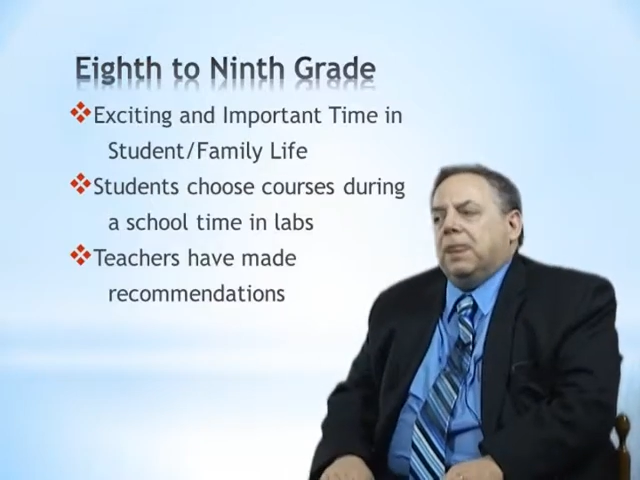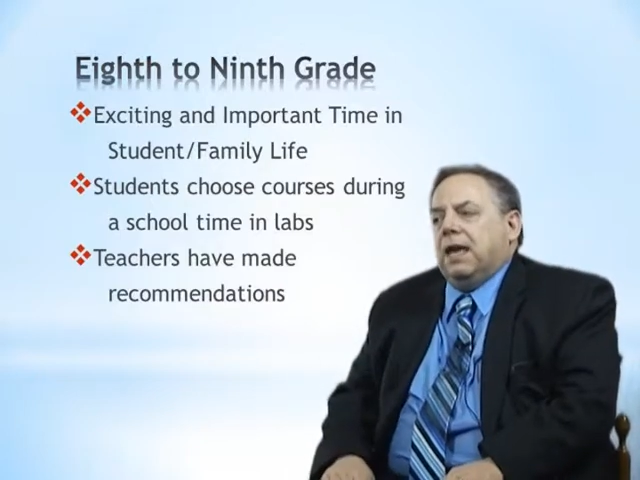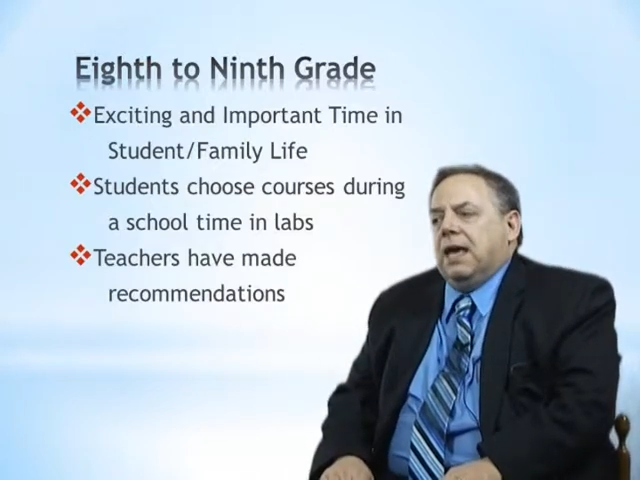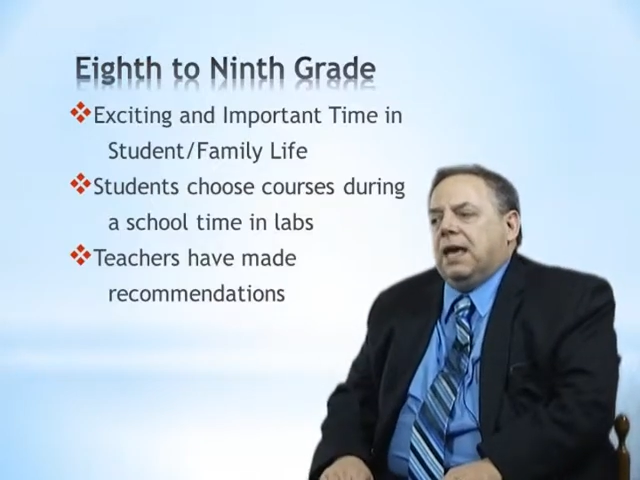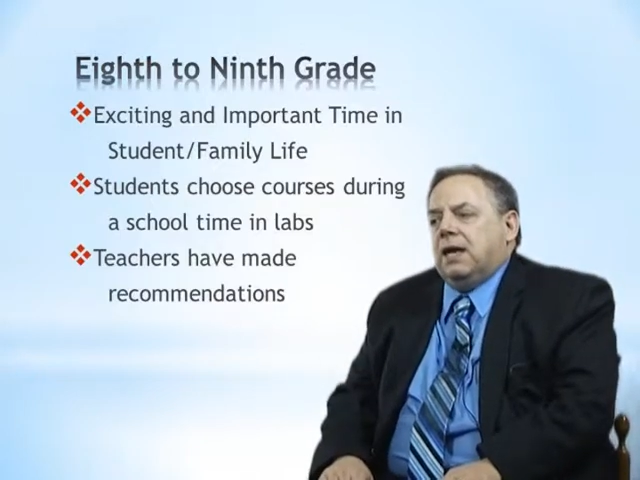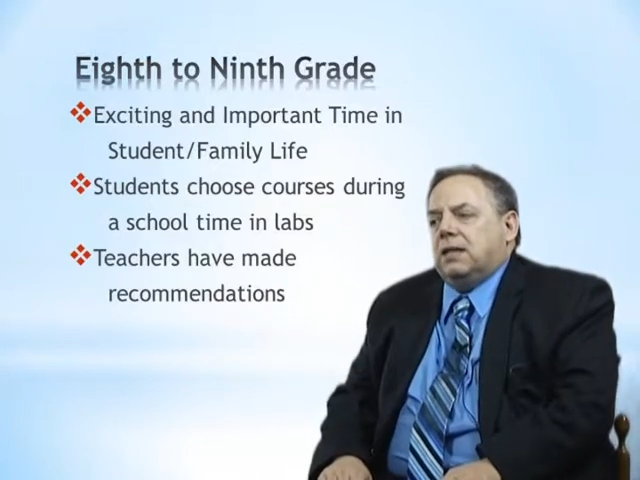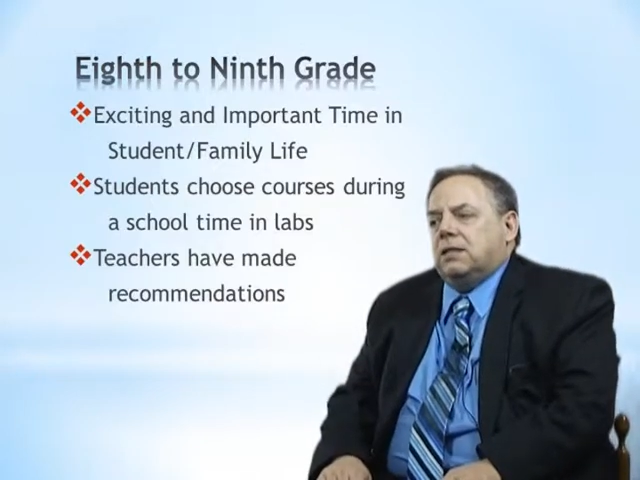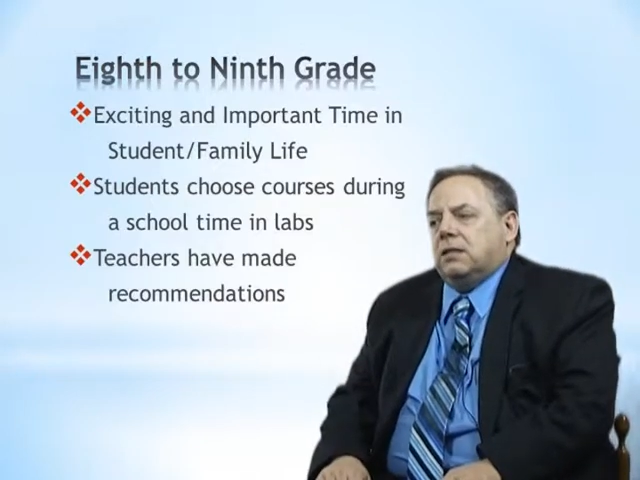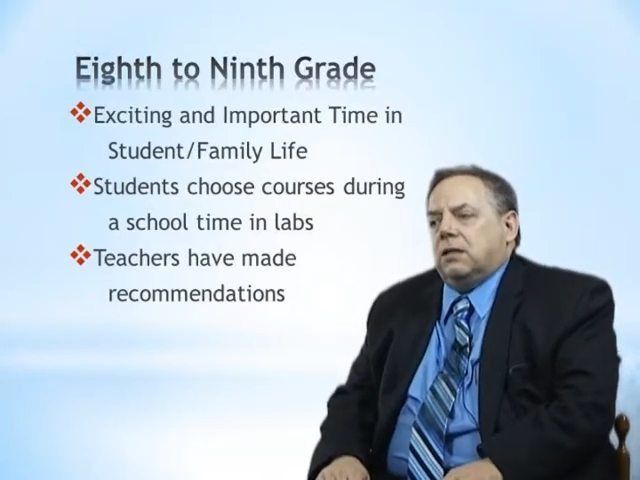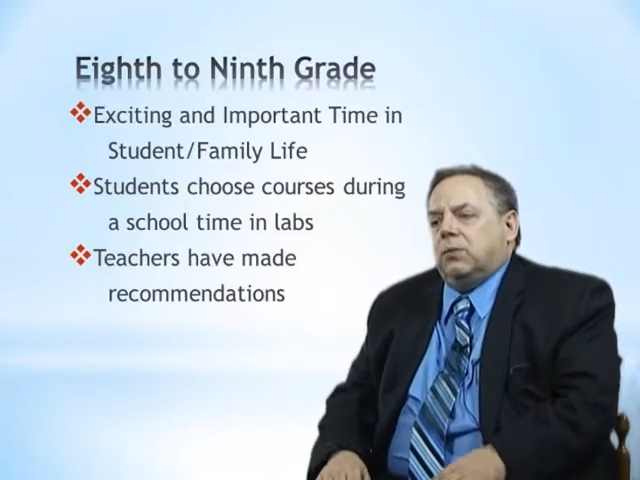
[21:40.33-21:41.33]

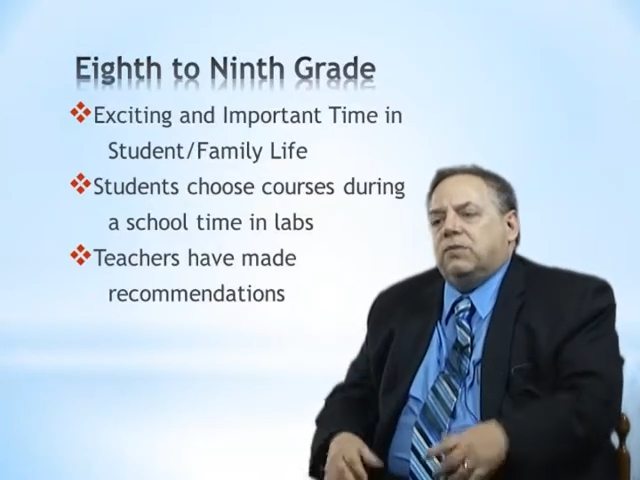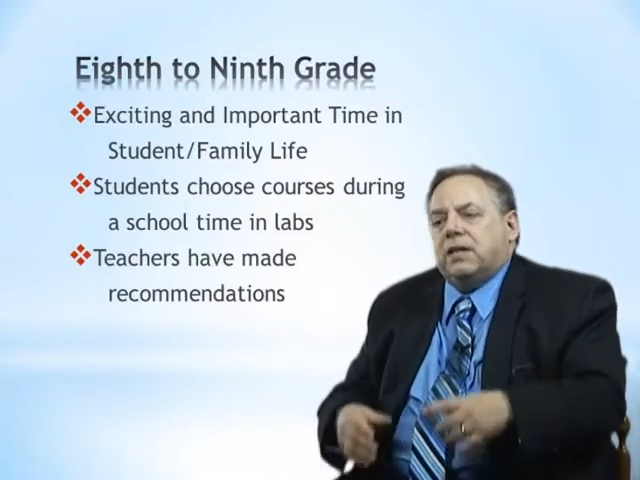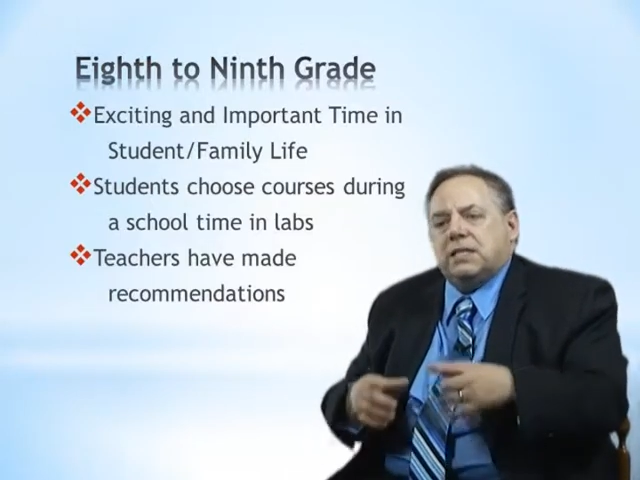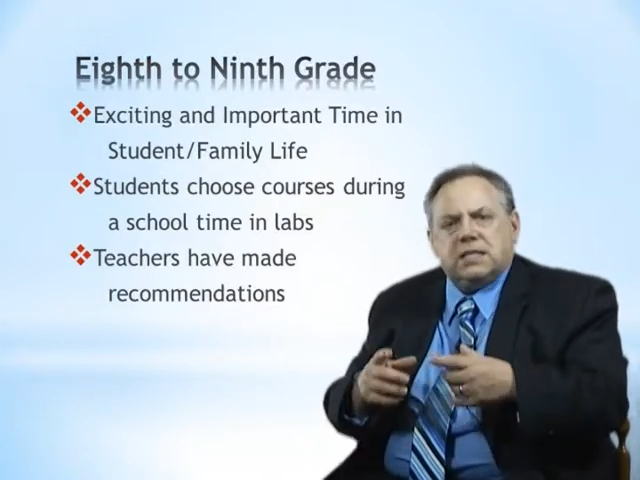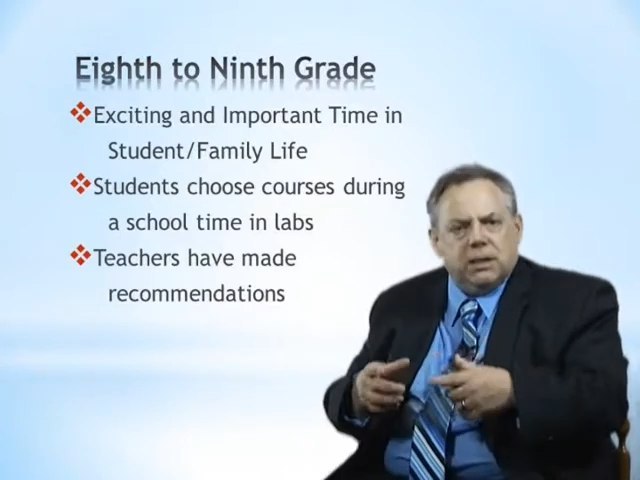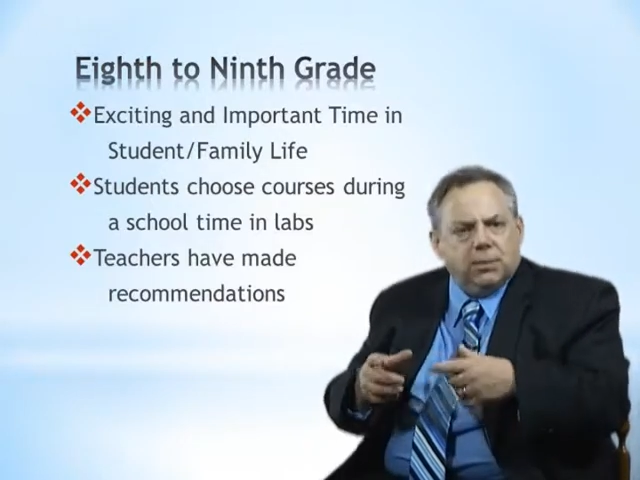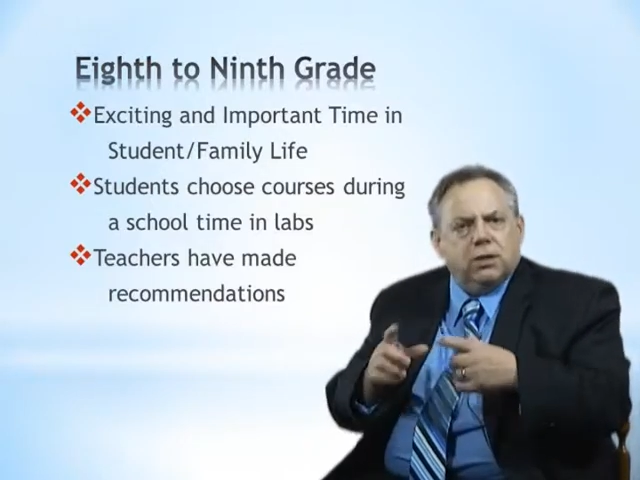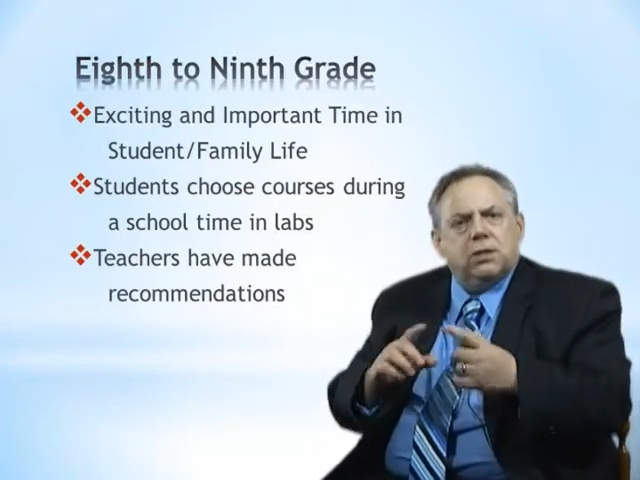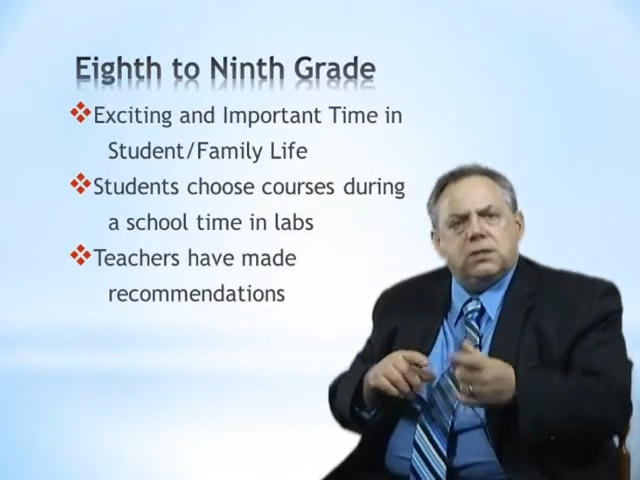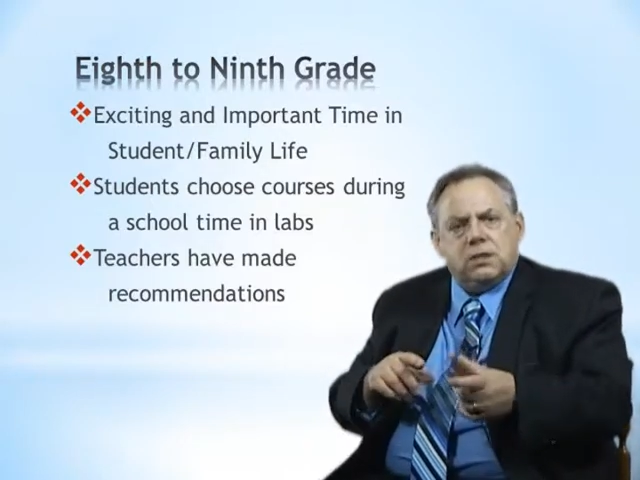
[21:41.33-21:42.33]
And we've had a
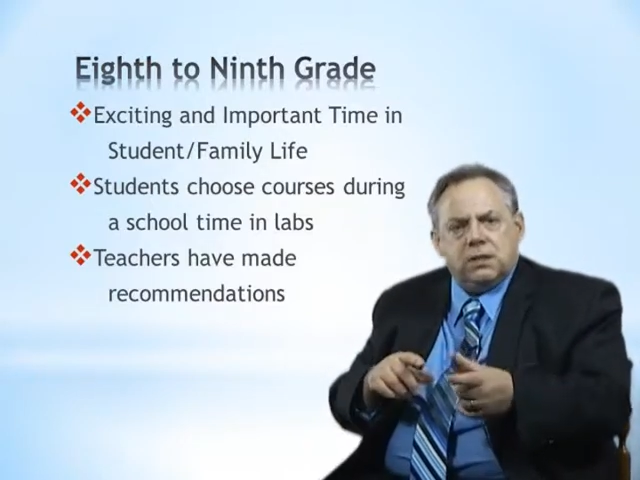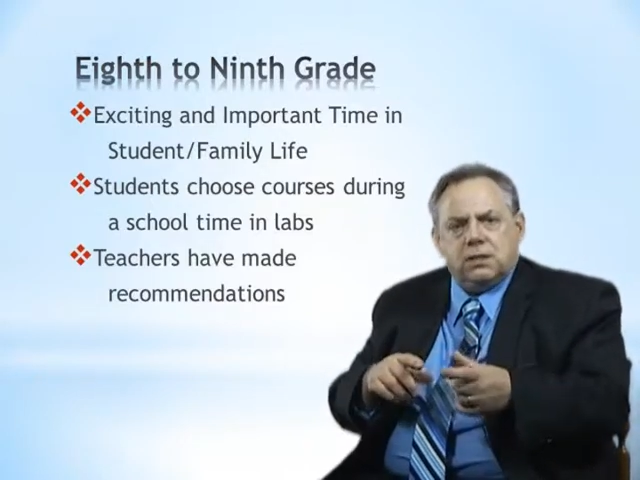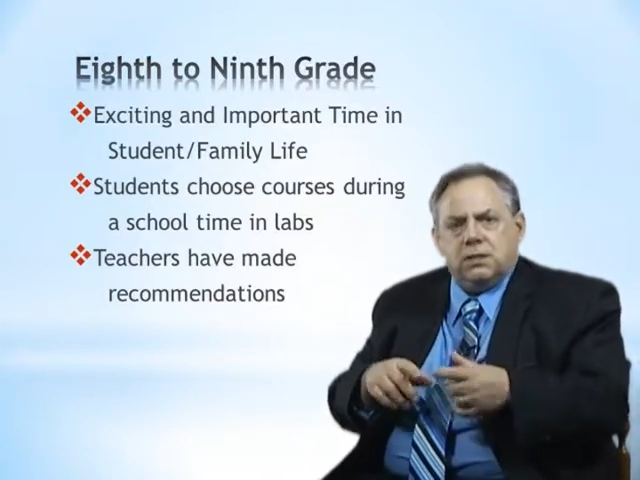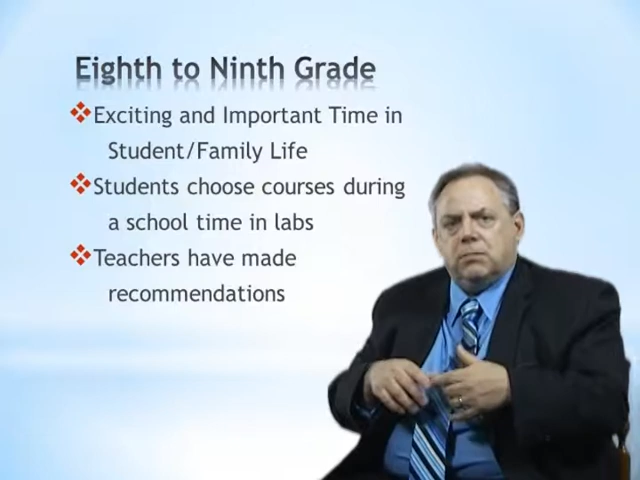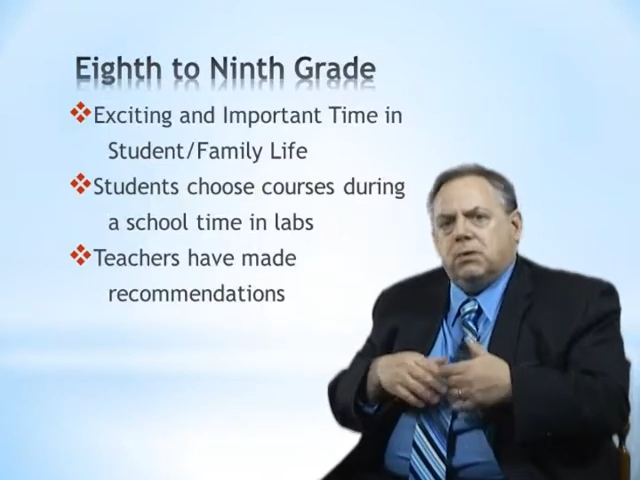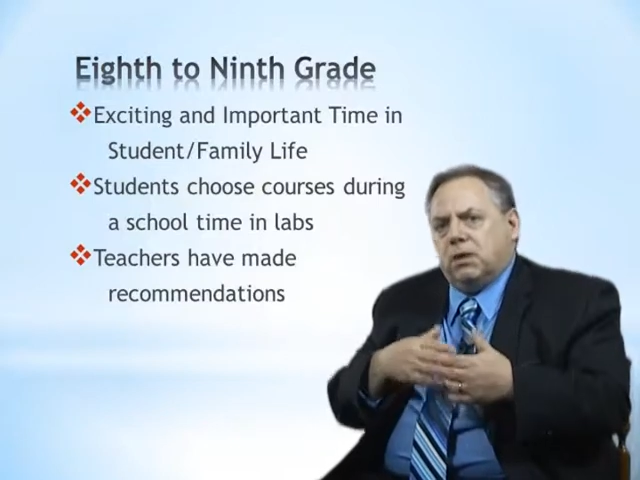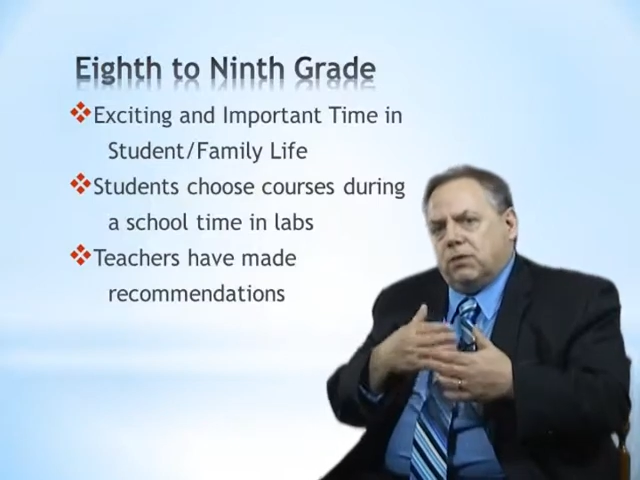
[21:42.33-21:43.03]
similar system